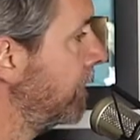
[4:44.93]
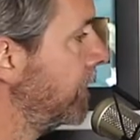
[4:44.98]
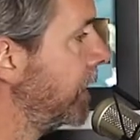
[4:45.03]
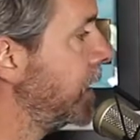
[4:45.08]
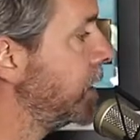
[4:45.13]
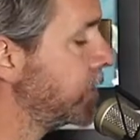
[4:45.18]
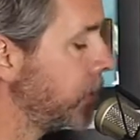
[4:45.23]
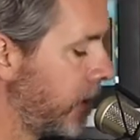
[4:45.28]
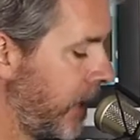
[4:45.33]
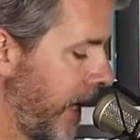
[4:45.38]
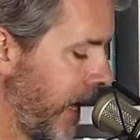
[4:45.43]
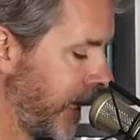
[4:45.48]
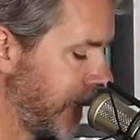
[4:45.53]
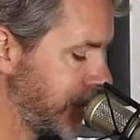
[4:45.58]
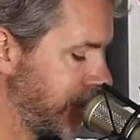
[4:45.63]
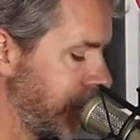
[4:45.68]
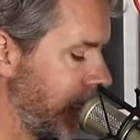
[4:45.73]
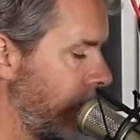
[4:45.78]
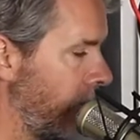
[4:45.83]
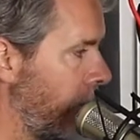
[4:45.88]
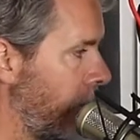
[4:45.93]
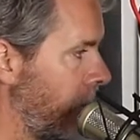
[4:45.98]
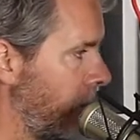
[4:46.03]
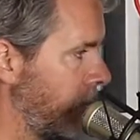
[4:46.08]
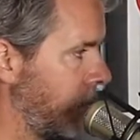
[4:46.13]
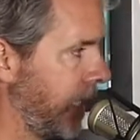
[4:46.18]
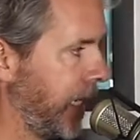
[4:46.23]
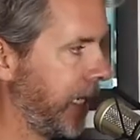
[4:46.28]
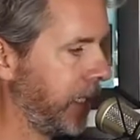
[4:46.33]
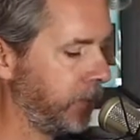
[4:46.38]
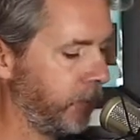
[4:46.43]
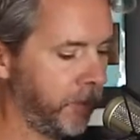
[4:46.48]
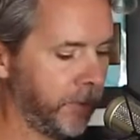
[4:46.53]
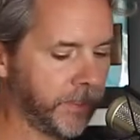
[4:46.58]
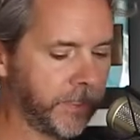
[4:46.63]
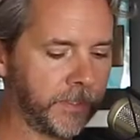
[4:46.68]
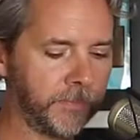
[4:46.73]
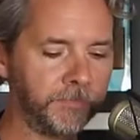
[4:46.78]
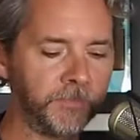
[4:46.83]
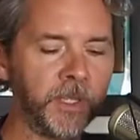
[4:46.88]
These are XLR
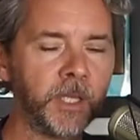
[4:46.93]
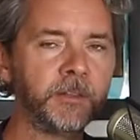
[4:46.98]
cables.